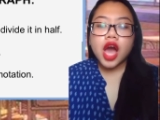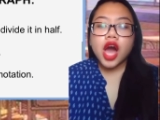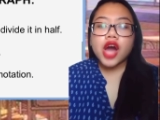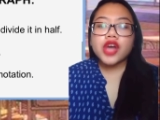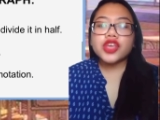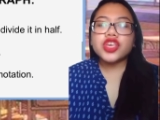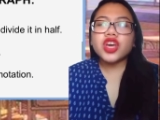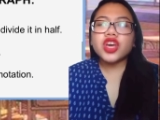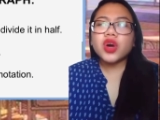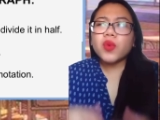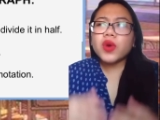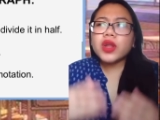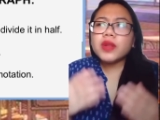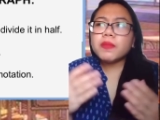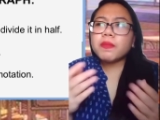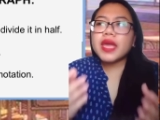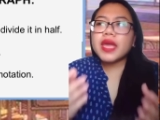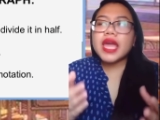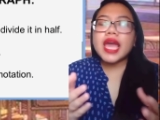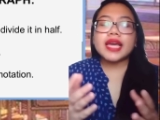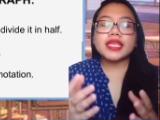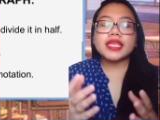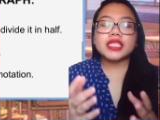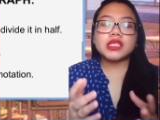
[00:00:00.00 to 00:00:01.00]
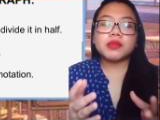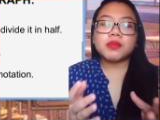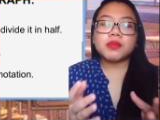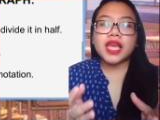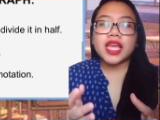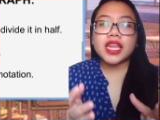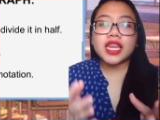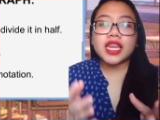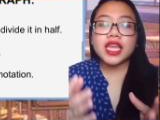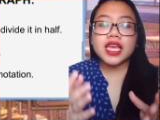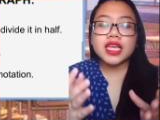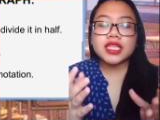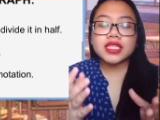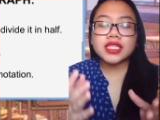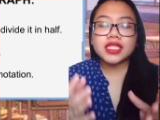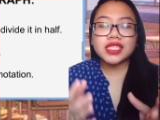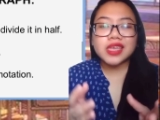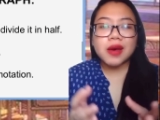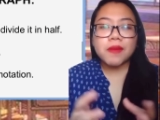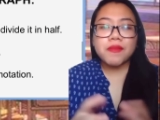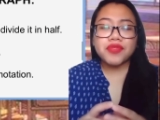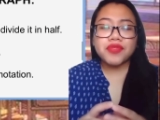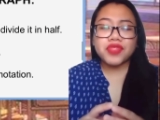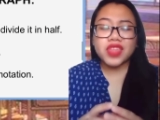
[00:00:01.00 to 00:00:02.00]
you would be explaining
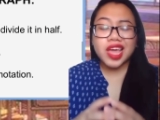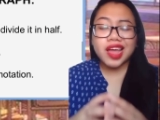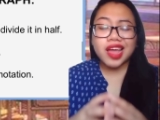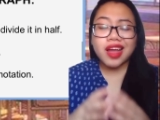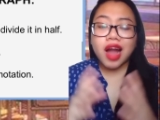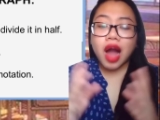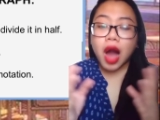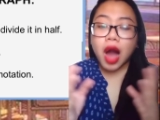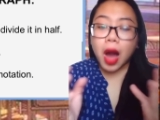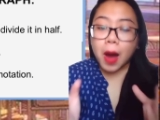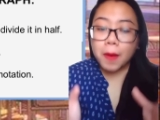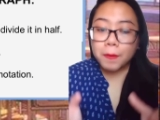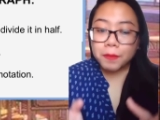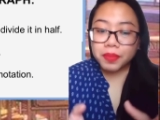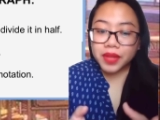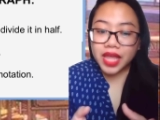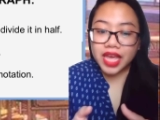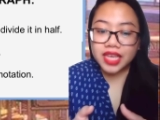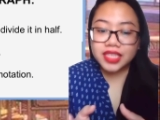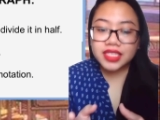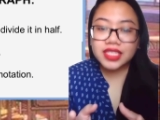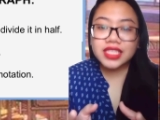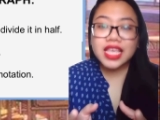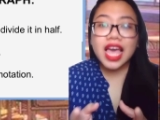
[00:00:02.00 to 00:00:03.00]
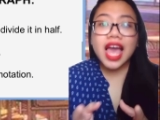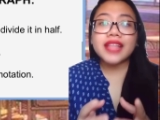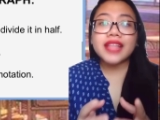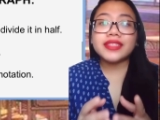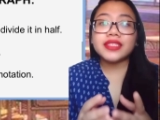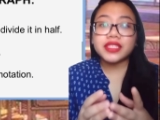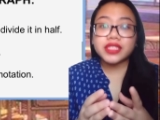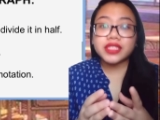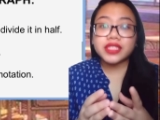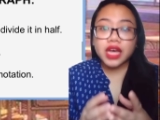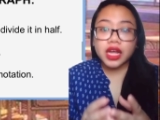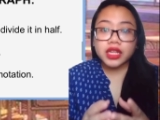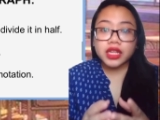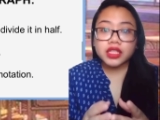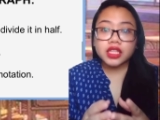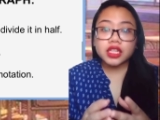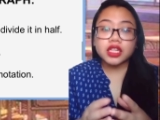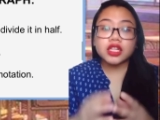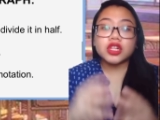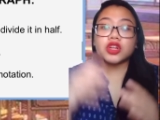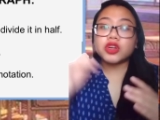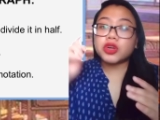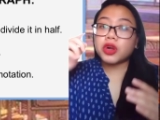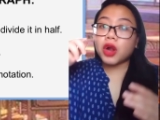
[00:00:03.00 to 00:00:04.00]
something complex and
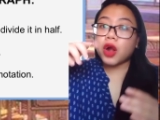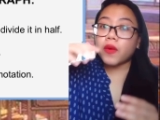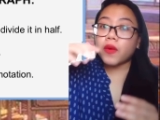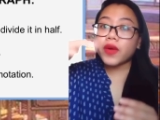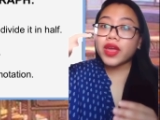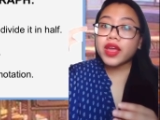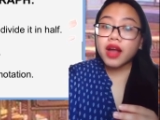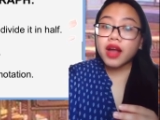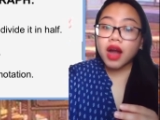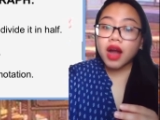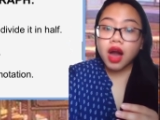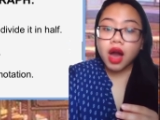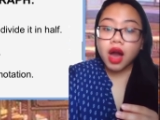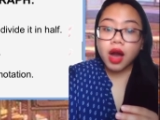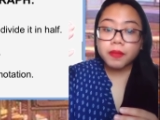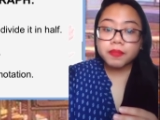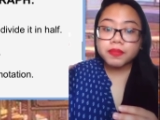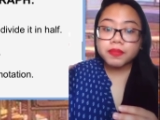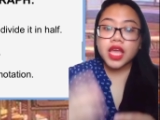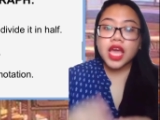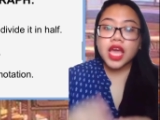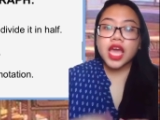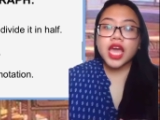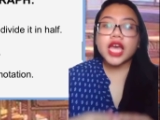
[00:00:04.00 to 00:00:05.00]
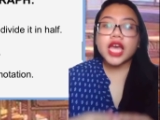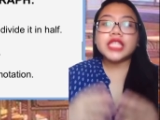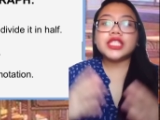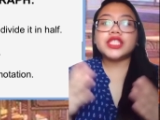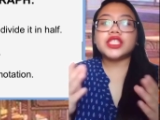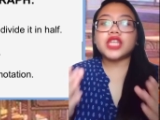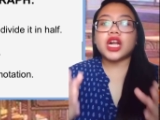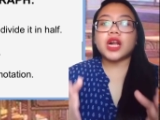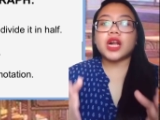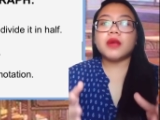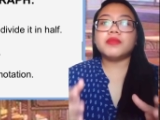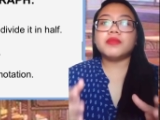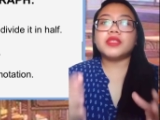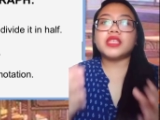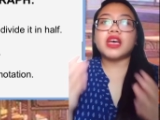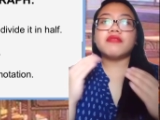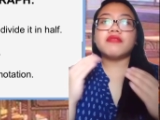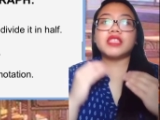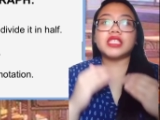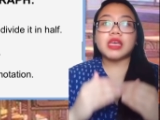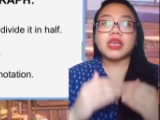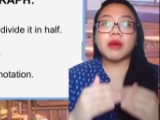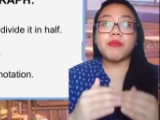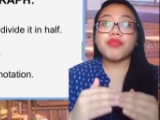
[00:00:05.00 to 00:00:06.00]
subtle growing up in terms
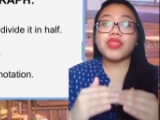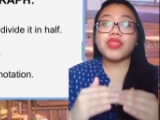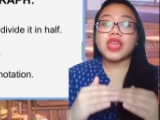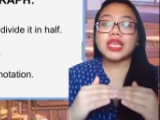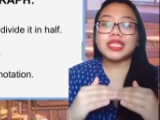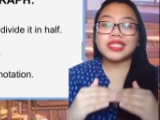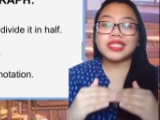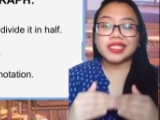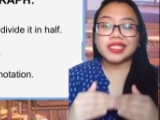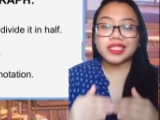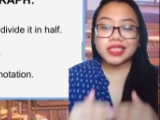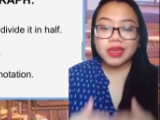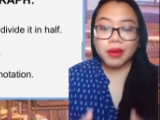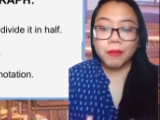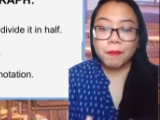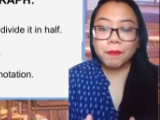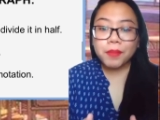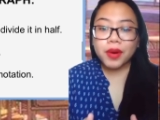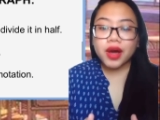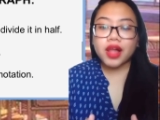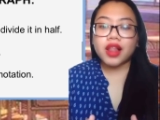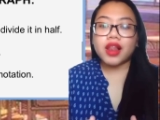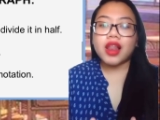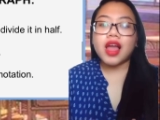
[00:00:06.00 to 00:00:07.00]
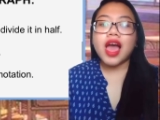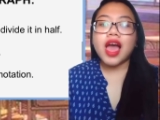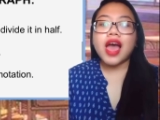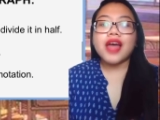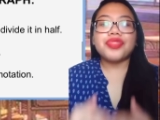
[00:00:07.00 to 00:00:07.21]
of something simple